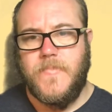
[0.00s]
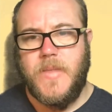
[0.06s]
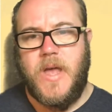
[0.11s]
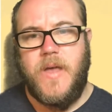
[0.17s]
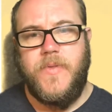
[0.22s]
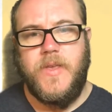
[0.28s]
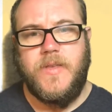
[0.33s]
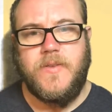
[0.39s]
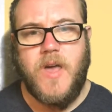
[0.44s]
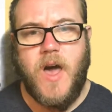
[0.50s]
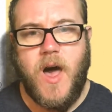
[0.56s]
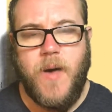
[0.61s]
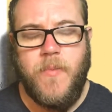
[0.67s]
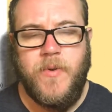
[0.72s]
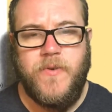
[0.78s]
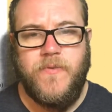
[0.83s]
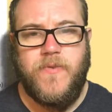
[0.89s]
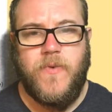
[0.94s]
this
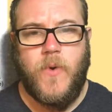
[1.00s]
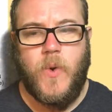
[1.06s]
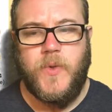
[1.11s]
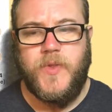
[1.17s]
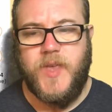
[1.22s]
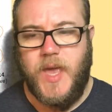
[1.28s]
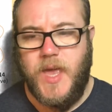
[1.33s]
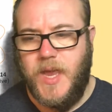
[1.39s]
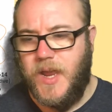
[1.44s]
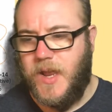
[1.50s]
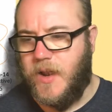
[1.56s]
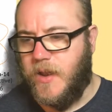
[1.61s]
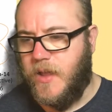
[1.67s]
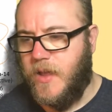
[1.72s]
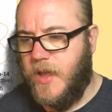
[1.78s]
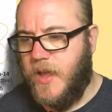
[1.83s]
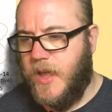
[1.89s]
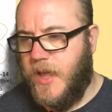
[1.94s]
carbon-14
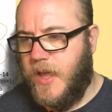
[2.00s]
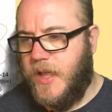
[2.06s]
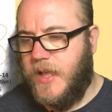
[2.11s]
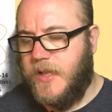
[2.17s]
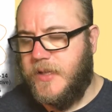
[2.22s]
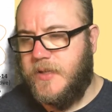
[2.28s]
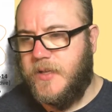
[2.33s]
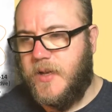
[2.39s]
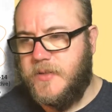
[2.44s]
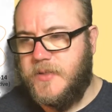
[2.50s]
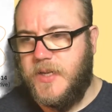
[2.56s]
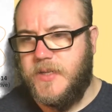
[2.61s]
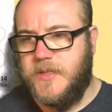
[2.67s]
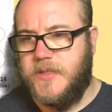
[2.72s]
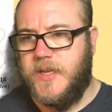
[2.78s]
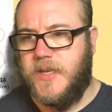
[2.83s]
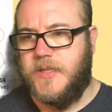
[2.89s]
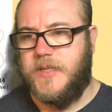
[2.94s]
does
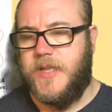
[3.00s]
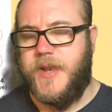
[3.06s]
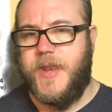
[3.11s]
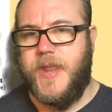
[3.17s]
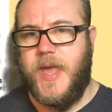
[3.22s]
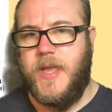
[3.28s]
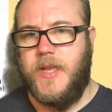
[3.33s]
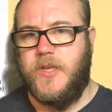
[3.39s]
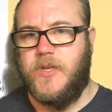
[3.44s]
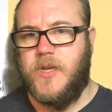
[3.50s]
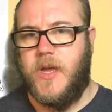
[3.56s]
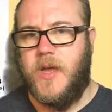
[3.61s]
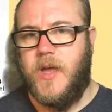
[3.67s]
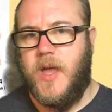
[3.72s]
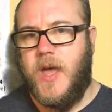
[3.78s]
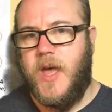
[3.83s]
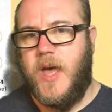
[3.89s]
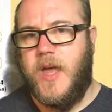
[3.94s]
exist in nature,
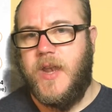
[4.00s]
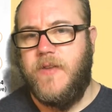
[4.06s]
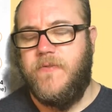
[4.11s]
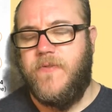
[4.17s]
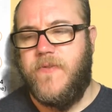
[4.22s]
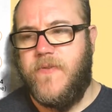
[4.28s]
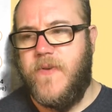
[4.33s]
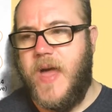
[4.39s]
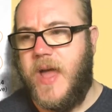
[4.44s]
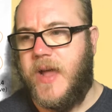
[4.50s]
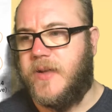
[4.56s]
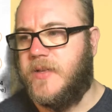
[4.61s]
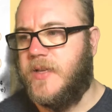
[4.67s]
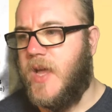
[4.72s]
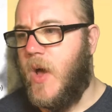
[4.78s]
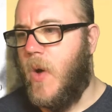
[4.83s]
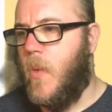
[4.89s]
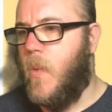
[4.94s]
and in fact
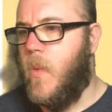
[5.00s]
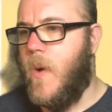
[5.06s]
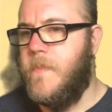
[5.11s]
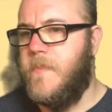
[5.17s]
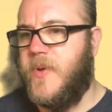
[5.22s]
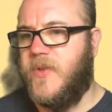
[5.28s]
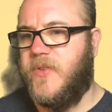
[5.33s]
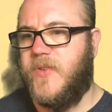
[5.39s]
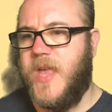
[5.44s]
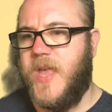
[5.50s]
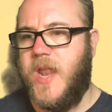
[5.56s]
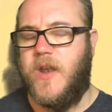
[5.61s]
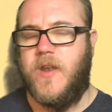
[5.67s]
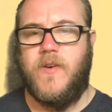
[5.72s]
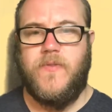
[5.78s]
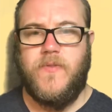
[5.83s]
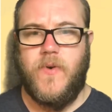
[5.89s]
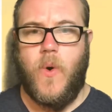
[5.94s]
1%
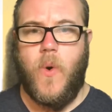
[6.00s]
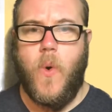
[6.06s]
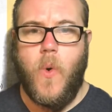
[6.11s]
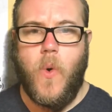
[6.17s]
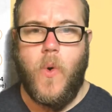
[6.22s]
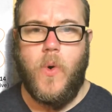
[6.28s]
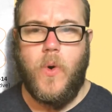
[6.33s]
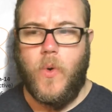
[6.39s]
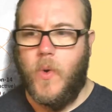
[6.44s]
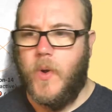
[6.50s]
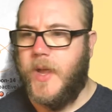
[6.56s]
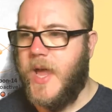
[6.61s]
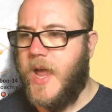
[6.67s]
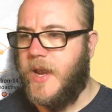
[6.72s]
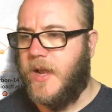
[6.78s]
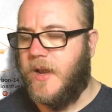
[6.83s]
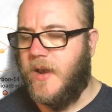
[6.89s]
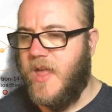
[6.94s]
of all
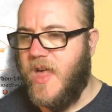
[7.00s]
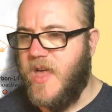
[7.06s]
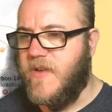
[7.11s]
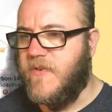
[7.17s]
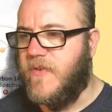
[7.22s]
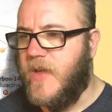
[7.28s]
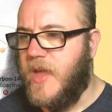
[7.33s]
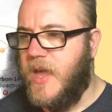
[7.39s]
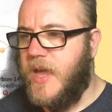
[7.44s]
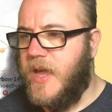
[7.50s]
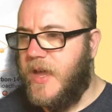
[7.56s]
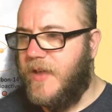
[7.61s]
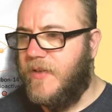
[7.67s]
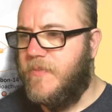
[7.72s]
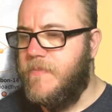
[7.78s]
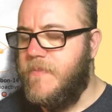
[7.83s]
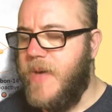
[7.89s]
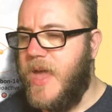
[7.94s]
organic life is
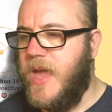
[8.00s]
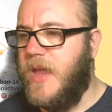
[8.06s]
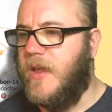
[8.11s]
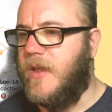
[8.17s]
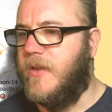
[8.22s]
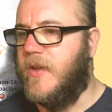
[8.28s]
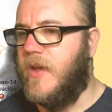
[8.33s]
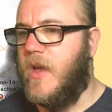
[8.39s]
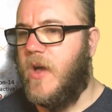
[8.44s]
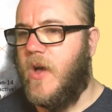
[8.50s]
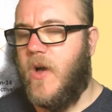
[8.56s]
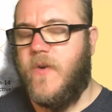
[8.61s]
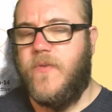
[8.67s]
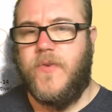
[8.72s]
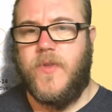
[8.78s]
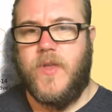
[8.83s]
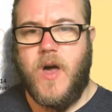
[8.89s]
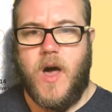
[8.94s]
made
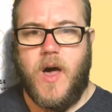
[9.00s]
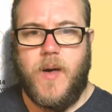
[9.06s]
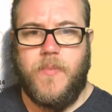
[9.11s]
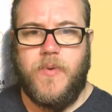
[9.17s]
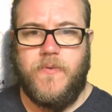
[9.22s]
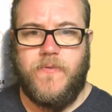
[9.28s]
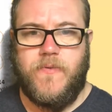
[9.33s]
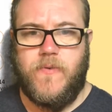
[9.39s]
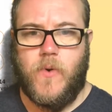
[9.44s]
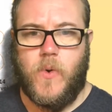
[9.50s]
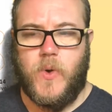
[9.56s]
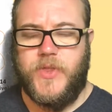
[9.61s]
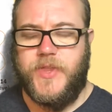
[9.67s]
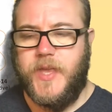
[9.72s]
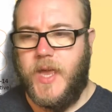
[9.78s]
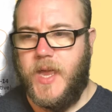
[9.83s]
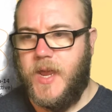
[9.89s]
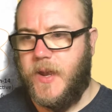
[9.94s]
of
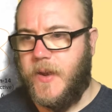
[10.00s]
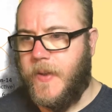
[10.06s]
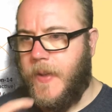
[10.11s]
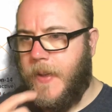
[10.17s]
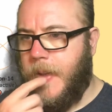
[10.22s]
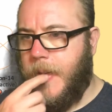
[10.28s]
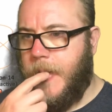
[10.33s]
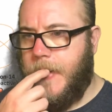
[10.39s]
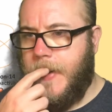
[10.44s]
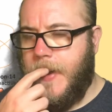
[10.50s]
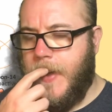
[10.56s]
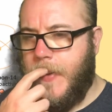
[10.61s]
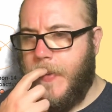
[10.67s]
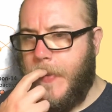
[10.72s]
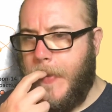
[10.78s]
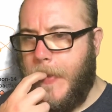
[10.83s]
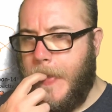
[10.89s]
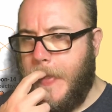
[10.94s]
carbon-14.
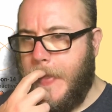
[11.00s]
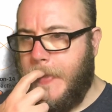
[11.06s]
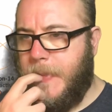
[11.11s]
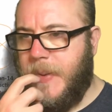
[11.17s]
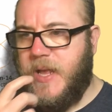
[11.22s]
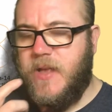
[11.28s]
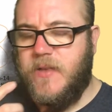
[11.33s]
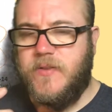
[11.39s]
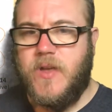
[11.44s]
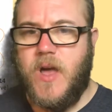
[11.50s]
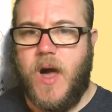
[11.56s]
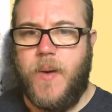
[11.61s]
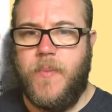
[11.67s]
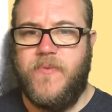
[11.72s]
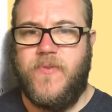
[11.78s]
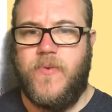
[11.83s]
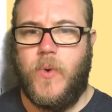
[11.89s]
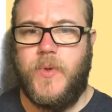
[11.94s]
Now, because
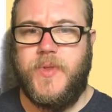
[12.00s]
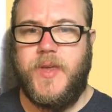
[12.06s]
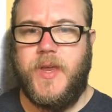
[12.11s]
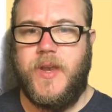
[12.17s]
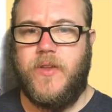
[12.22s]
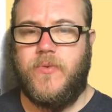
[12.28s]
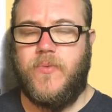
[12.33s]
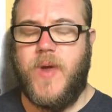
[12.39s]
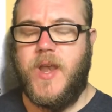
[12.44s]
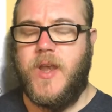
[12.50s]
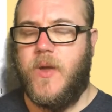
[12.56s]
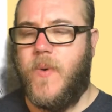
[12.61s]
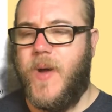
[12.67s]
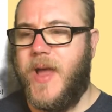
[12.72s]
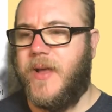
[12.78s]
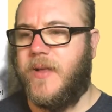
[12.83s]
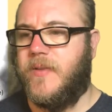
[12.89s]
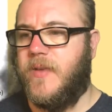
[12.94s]
carbon-14 is
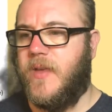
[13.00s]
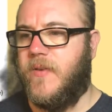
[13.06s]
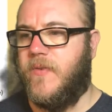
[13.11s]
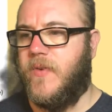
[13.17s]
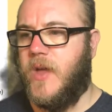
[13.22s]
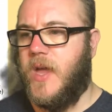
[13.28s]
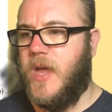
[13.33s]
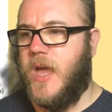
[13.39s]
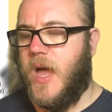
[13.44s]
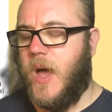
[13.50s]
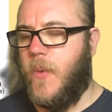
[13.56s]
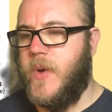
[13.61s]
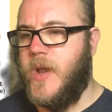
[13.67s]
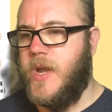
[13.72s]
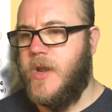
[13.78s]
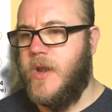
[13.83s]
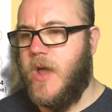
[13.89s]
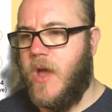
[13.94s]
radioactive, and we
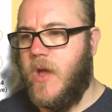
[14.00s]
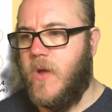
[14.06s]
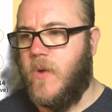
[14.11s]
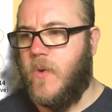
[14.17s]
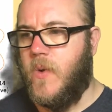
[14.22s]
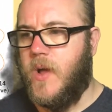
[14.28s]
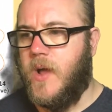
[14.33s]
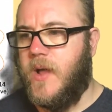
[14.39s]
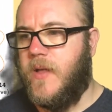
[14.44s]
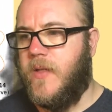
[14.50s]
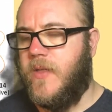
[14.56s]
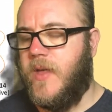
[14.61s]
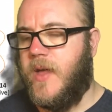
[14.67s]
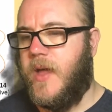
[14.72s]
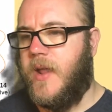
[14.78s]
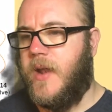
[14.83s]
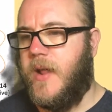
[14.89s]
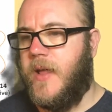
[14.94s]
know
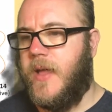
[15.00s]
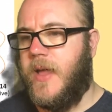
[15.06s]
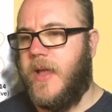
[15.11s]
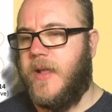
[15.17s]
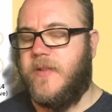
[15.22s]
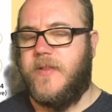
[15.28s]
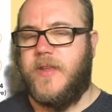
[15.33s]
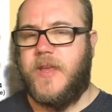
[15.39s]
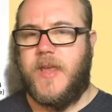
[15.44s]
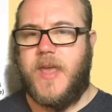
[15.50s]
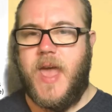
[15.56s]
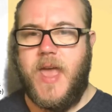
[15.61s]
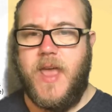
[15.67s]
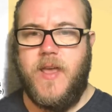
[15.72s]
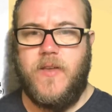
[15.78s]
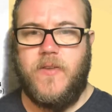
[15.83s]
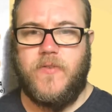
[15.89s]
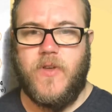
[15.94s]
that it
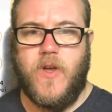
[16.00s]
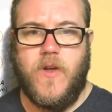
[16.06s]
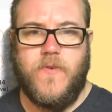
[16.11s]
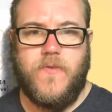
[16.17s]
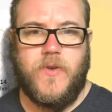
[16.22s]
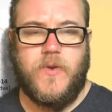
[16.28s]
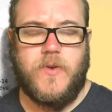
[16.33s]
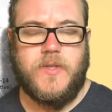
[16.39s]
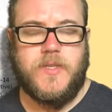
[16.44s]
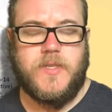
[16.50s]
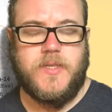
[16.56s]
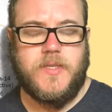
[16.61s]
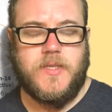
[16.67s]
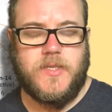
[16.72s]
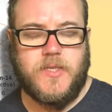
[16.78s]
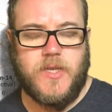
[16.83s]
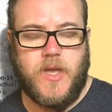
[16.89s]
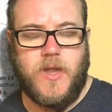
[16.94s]
decays over a
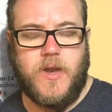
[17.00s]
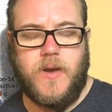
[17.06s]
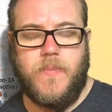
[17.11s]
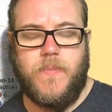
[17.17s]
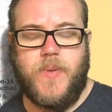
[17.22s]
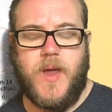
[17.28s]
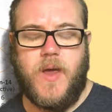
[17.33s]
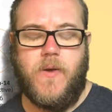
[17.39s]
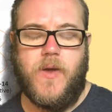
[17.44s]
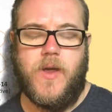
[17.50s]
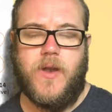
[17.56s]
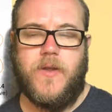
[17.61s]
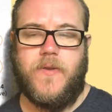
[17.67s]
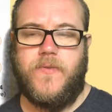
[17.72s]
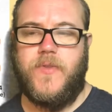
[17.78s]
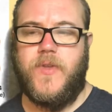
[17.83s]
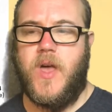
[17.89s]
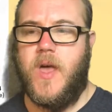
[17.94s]
certain period
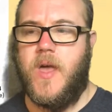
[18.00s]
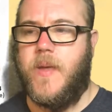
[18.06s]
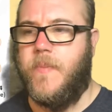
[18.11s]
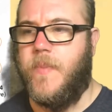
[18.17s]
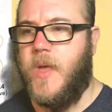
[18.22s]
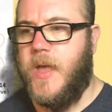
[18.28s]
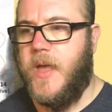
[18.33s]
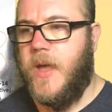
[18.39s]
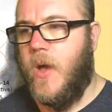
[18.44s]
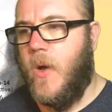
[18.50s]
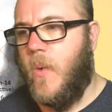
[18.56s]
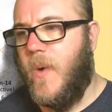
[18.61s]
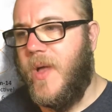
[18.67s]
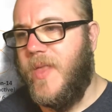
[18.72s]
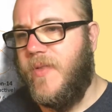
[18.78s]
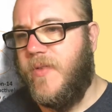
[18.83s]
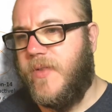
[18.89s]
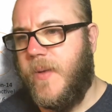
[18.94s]
of time,
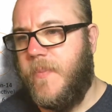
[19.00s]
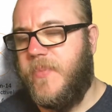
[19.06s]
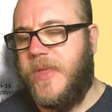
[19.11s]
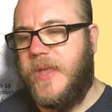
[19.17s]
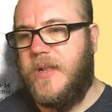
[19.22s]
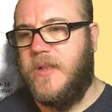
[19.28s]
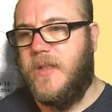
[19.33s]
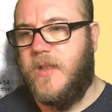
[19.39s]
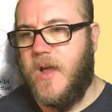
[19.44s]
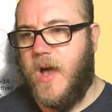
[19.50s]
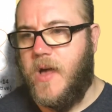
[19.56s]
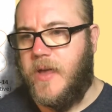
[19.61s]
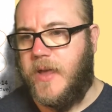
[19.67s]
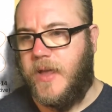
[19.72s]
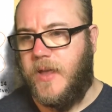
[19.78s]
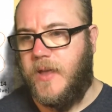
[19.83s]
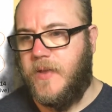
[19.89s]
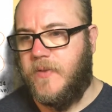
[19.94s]
when something
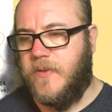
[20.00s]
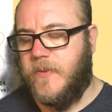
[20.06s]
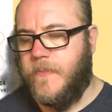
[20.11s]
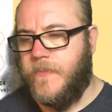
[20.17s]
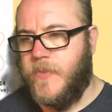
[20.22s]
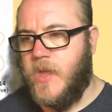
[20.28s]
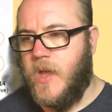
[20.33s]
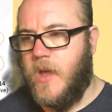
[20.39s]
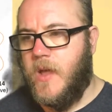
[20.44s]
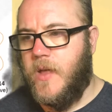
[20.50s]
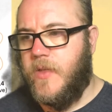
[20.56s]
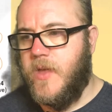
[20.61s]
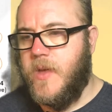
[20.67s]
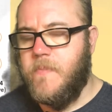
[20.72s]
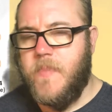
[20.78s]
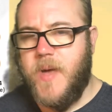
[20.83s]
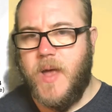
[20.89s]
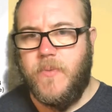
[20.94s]
dies, the
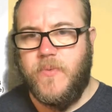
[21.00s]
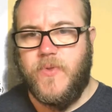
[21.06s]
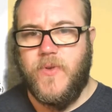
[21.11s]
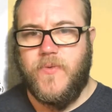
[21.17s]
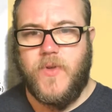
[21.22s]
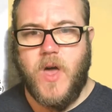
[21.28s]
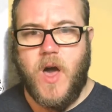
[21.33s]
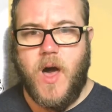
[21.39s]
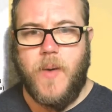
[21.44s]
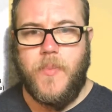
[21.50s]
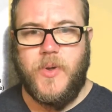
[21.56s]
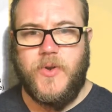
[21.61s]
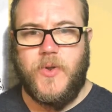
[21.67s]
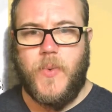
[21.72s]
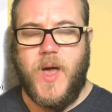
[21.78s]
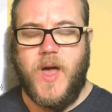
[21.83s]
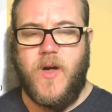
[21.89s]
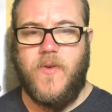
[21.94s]
amount of
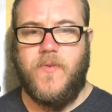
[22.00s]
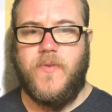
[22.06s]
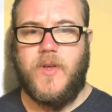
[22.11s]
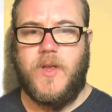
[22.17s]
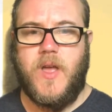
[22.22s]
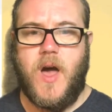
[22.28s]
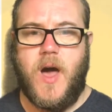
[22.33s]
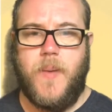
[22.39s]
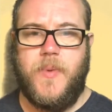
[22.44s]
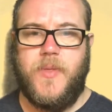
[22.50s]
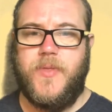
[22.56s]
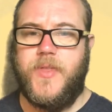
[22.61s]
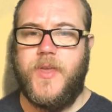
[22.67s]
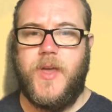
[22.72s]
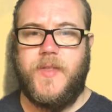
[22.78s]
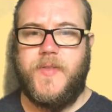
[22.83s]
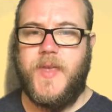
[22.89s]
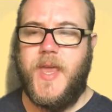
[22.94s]
carbon-12 and
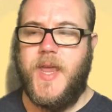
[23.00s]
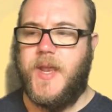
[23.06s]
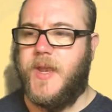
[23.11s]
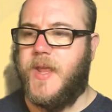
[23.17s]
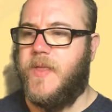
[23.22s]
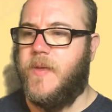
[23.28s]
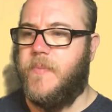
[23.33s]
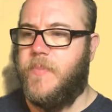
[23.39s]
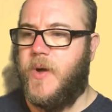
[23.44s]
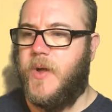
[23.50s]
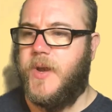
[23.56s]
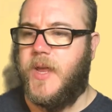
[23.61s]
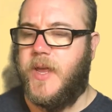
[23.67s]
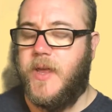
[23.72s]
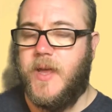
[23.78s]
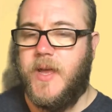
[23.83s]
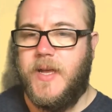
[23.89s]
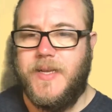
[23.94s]
carbon-13 in the body
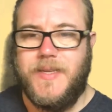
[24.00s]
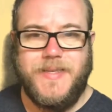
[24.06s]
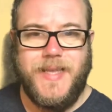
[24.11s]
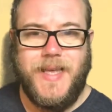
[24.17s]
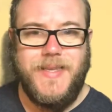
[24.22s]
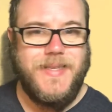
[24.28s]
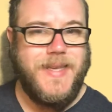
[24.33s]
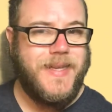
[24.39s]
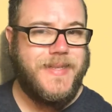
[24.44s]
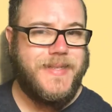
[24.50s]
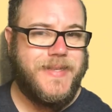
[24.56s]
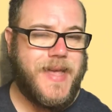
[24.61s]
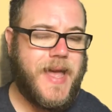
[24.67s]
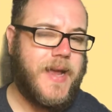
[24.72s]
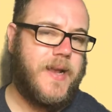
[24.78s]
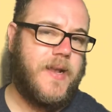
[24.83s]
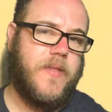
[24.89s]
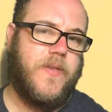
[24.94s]
stays
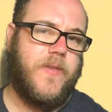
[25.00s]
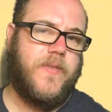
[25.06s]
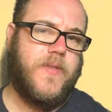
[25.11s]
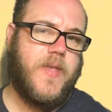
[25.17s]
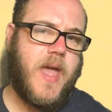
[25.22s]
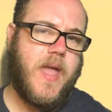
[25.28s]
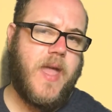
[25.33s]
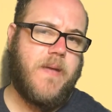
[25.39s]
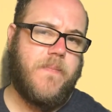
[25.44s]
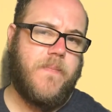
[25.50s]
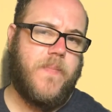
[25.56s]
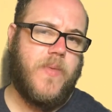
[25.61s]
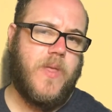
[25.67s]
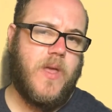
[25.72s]
exactly the same.